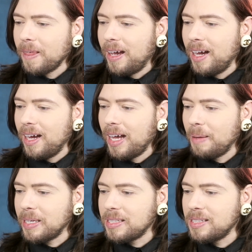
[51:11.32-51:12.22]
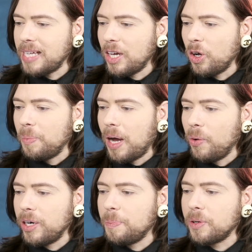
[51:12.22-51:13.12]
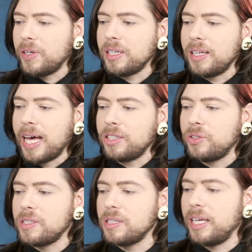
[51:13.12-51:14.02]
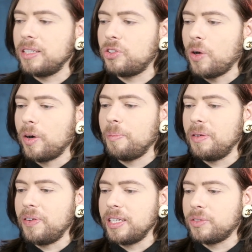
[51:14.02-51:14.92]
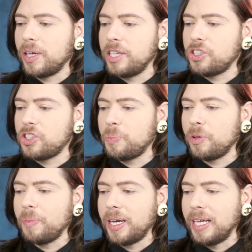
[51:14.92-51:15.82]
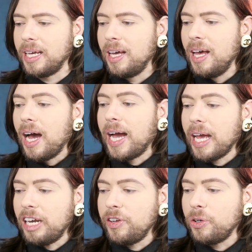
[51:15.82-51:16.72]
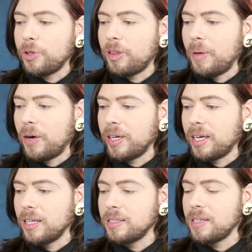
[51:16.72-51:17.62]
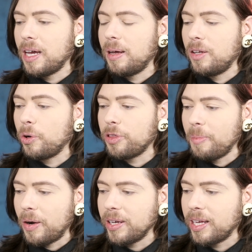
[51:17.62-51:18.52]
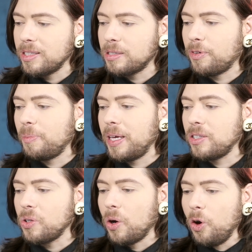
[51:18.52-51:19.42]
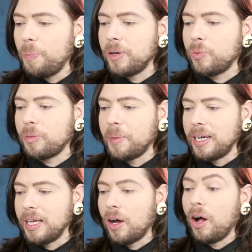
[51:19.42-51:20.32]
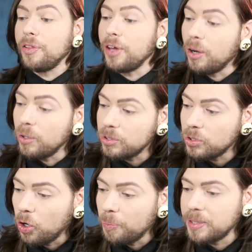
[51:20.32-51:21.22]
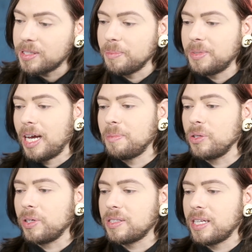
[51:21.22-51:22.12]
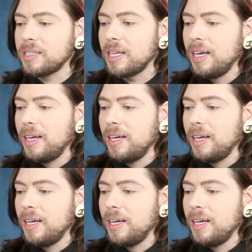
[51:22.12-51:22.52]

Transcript: MK says, Dacob, our hypocritical attitude is linked to our ambivalent relationship with money. I envy North Americans for being so open with money, although too open sometimes. Lucas says,